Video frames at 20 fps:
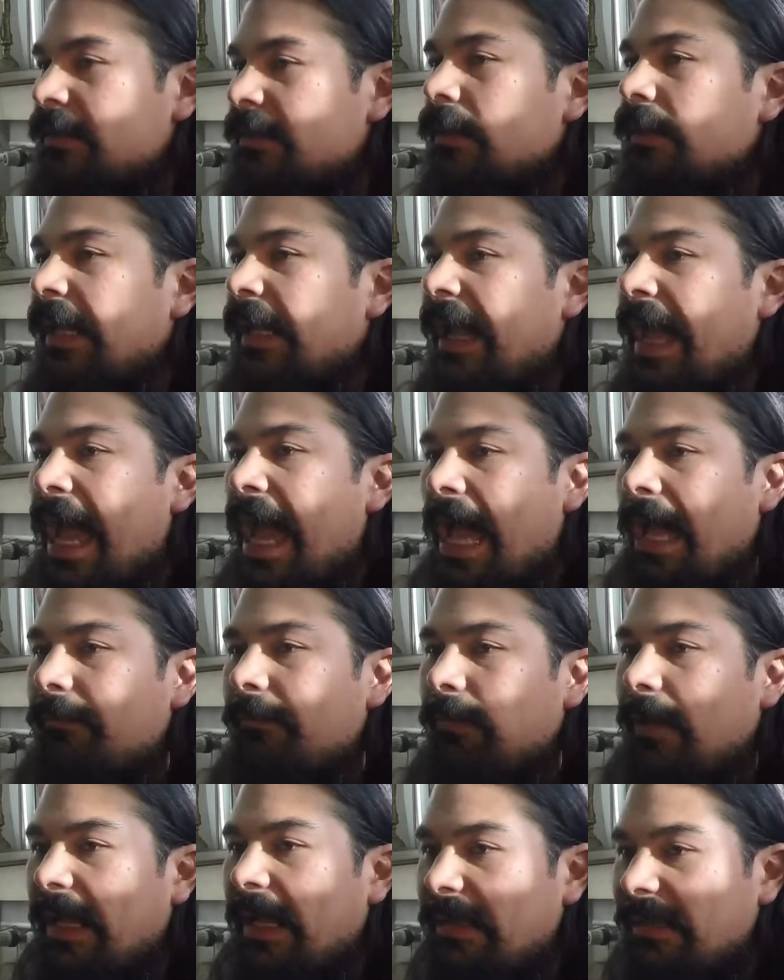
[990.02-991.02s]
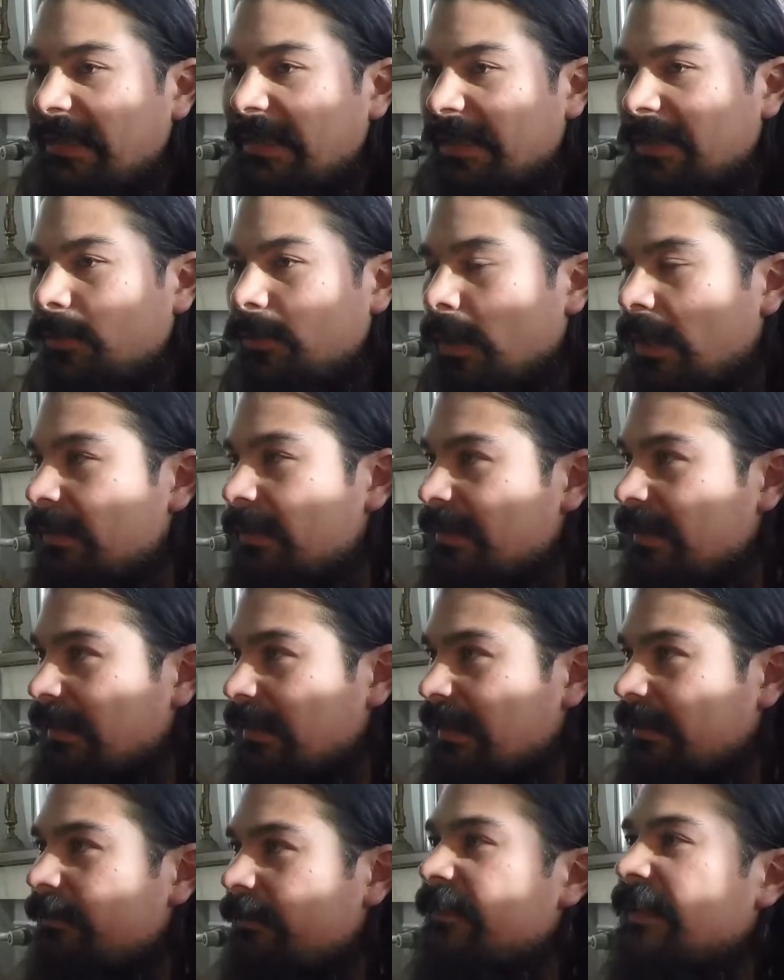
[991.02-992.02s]
And so they have like these
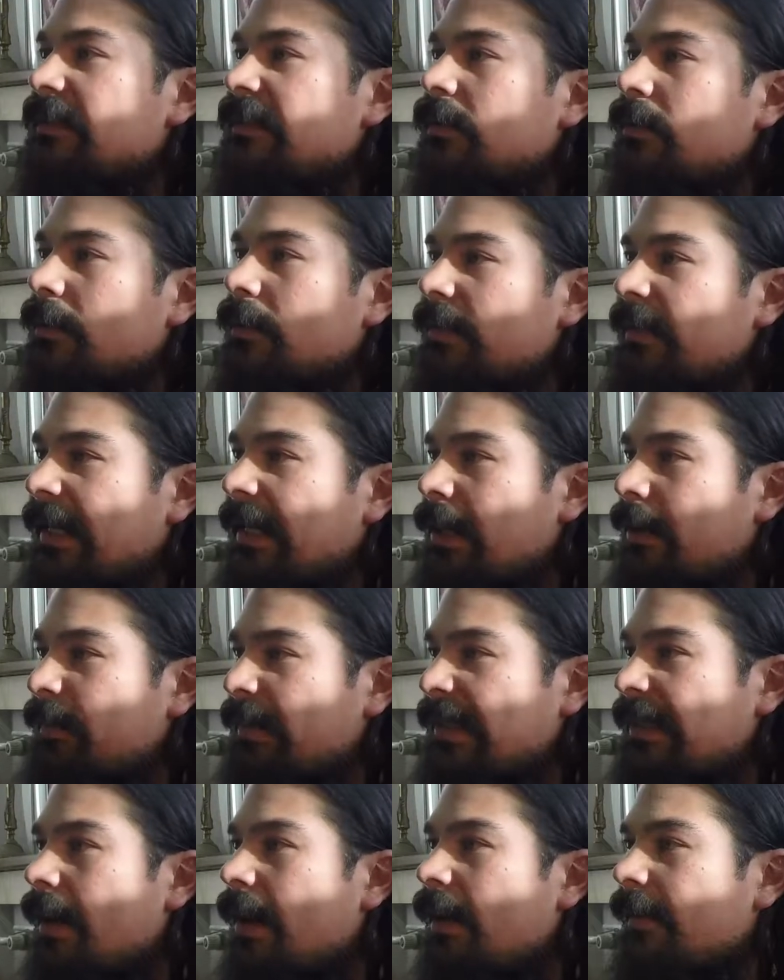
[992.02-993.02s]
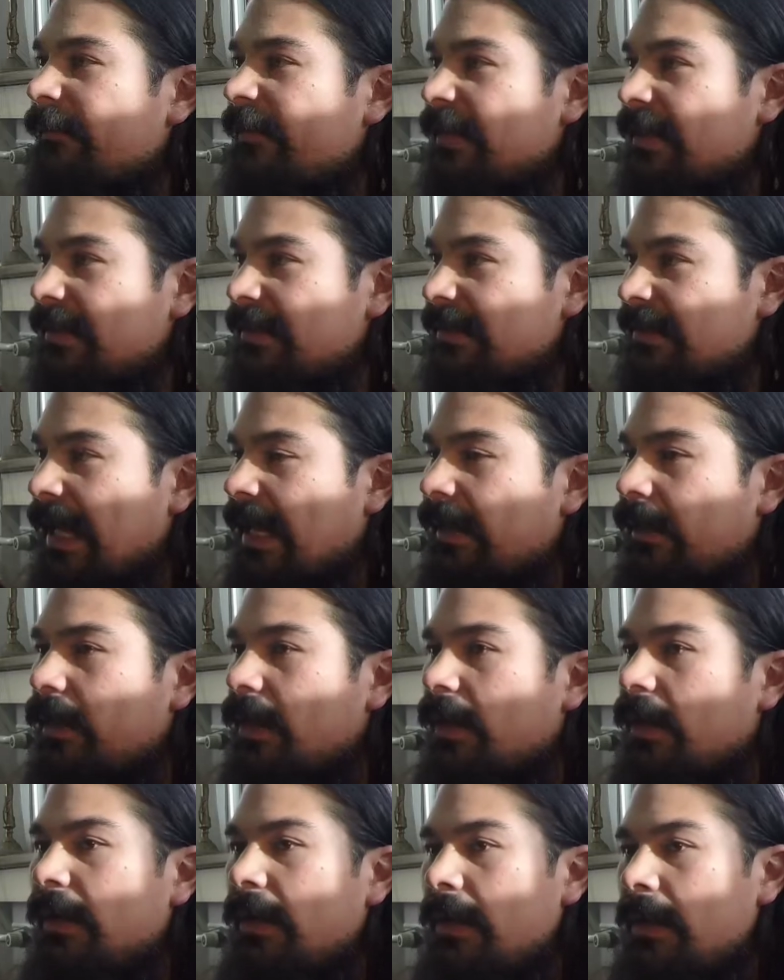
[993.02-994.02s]
ones at the physical therapy office
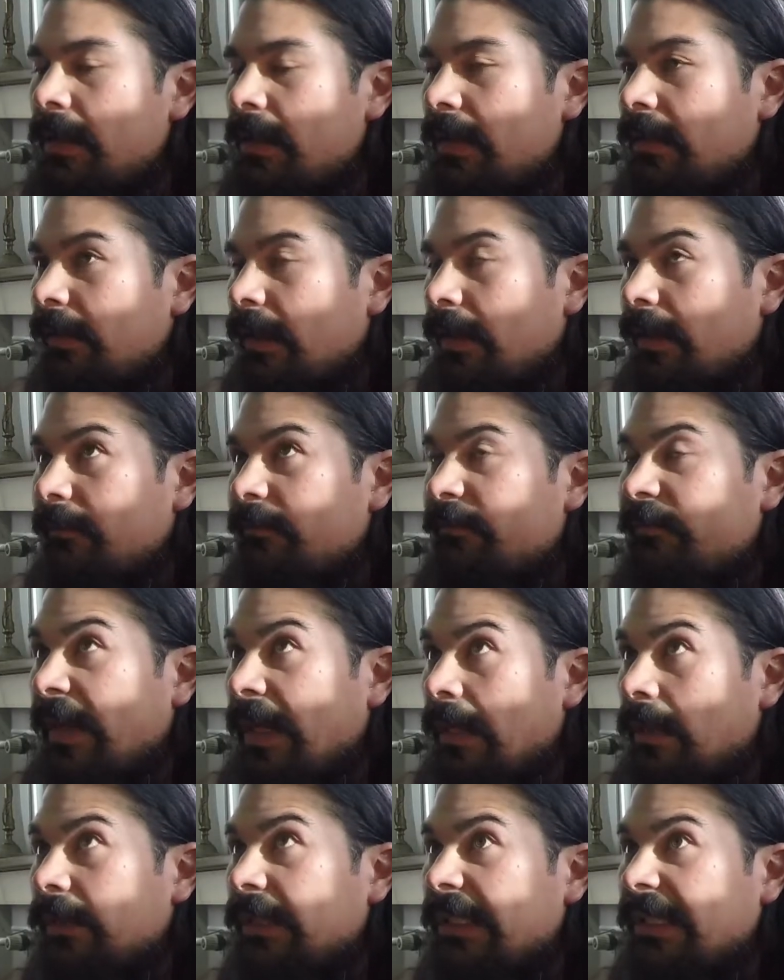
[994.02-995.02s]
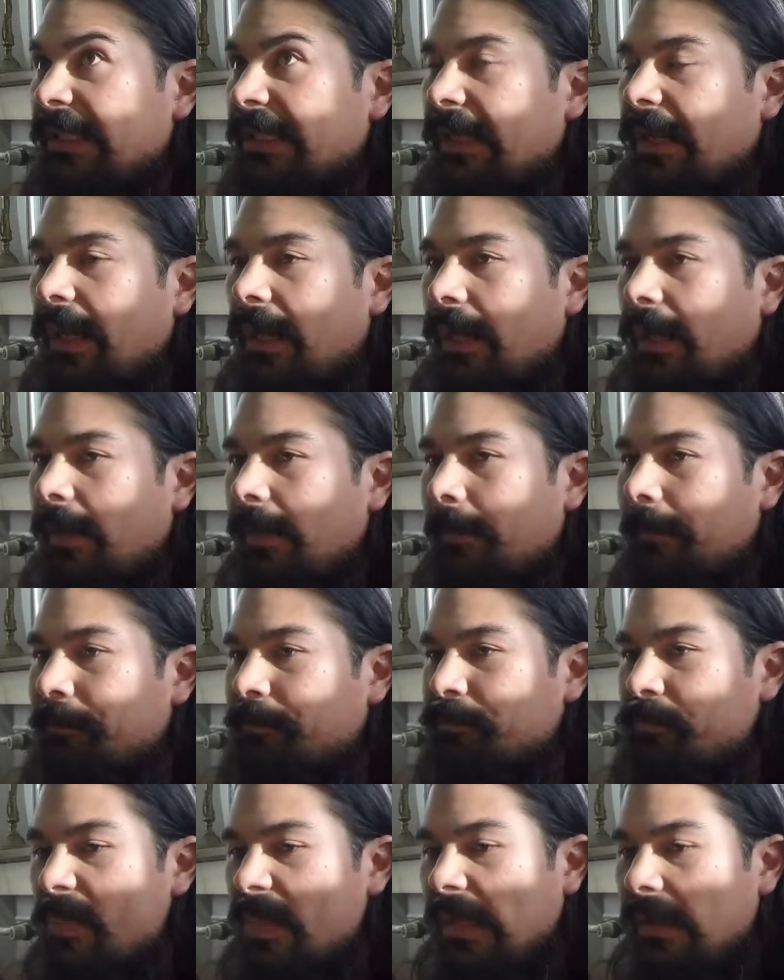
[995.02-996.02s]
that are very
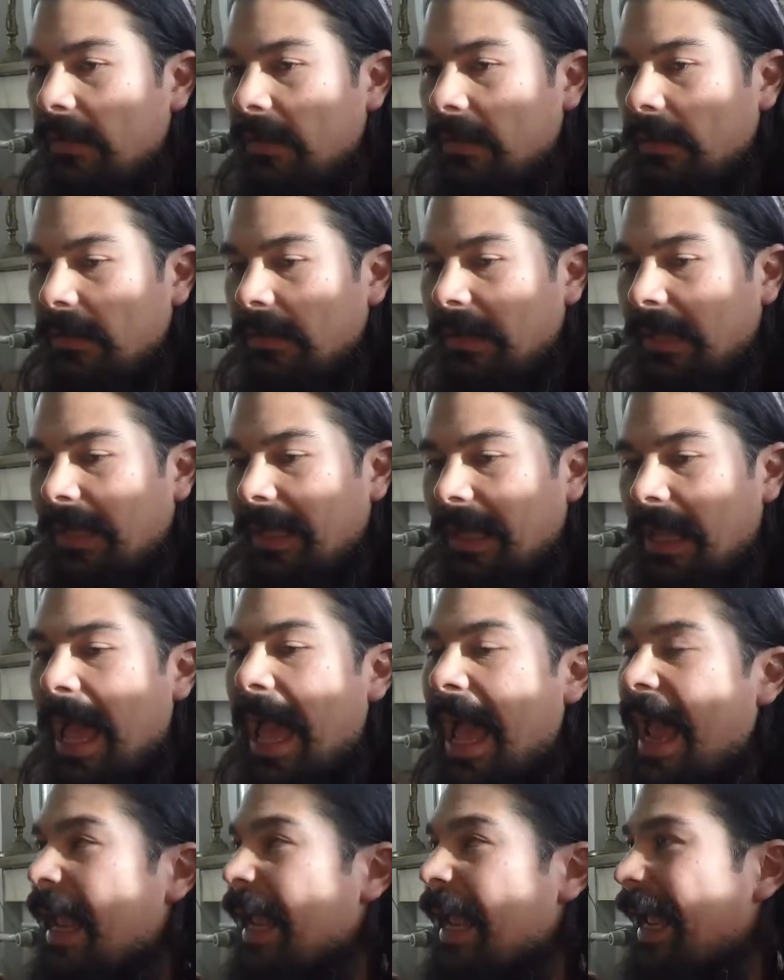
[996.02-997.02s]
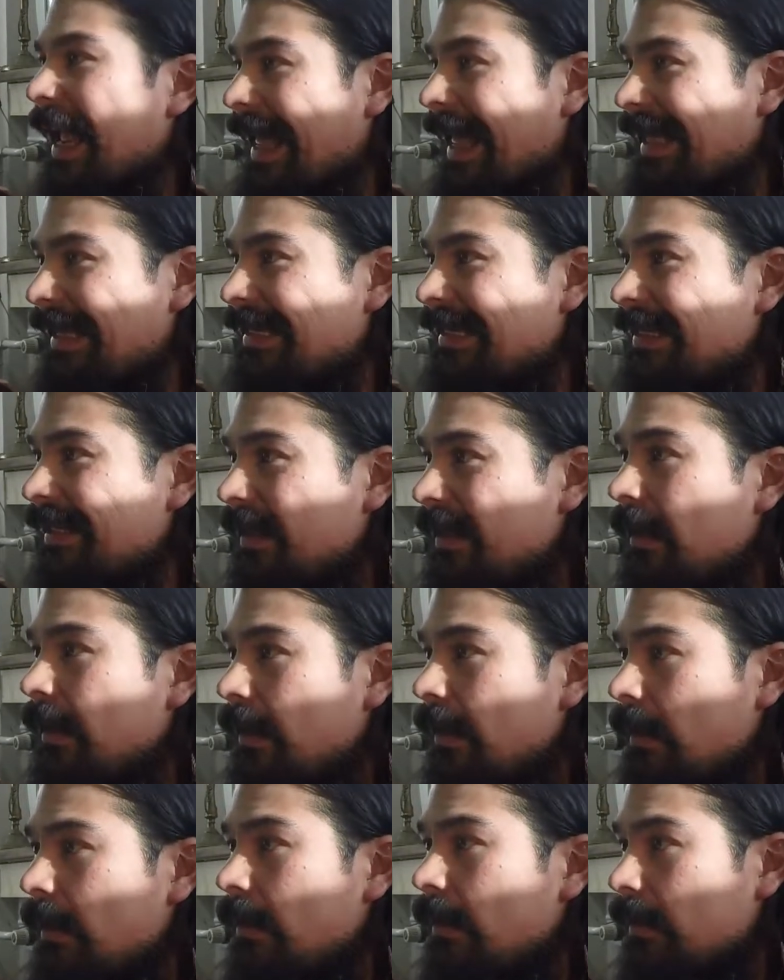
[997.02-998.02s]
high-end
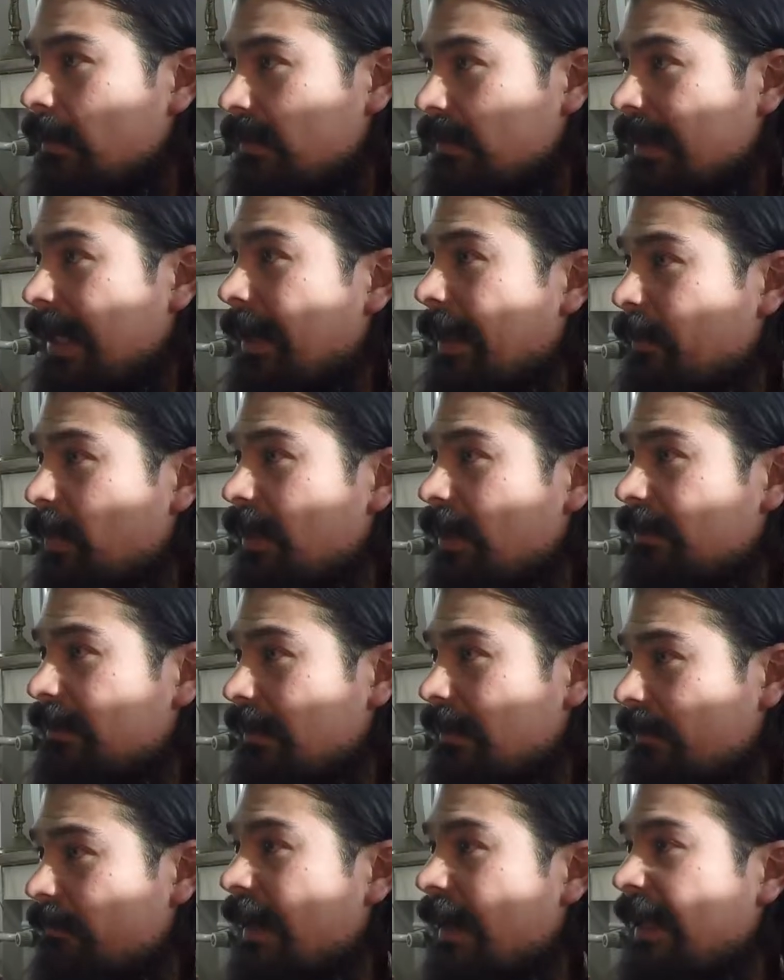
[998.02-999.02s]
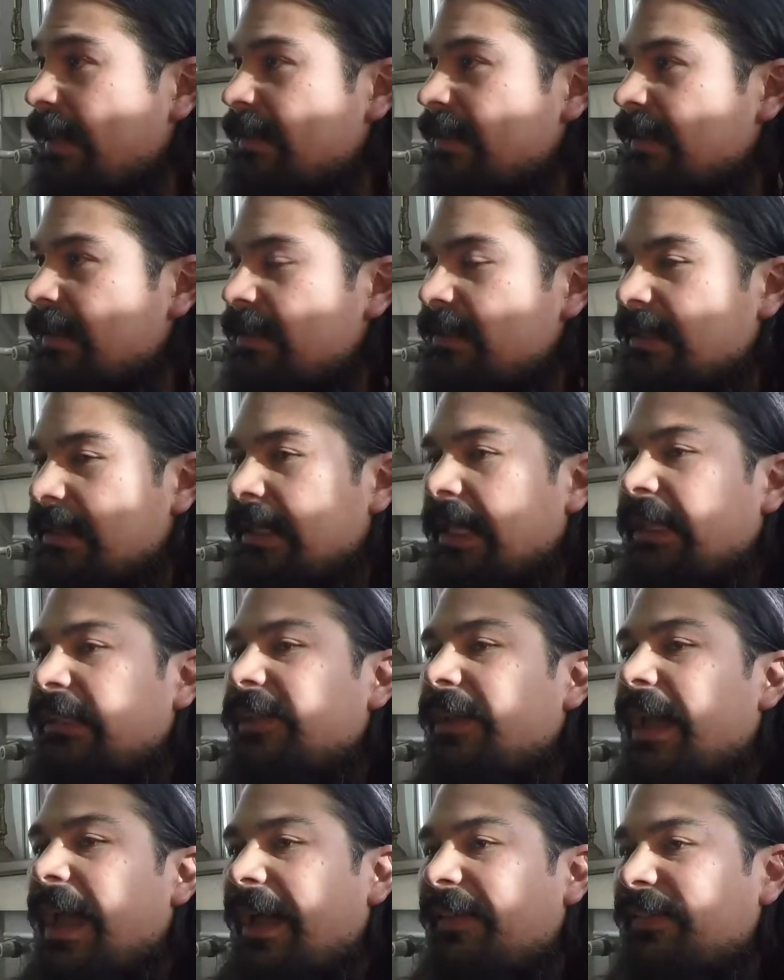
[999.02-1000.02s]
type of devices, and
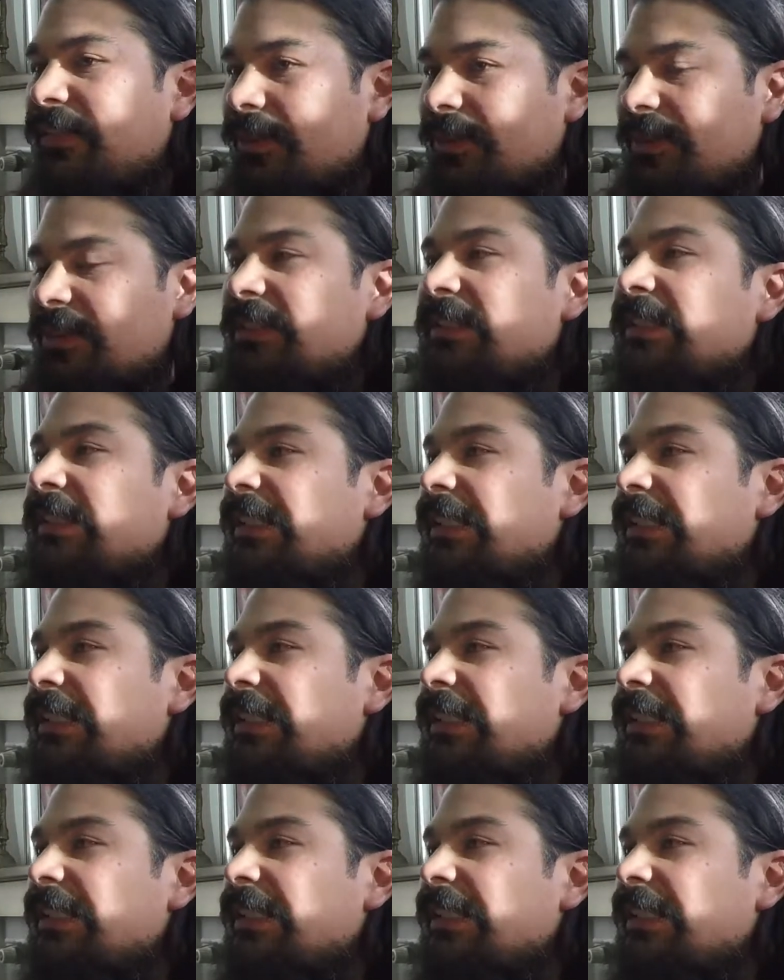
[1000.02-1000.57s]
then you have those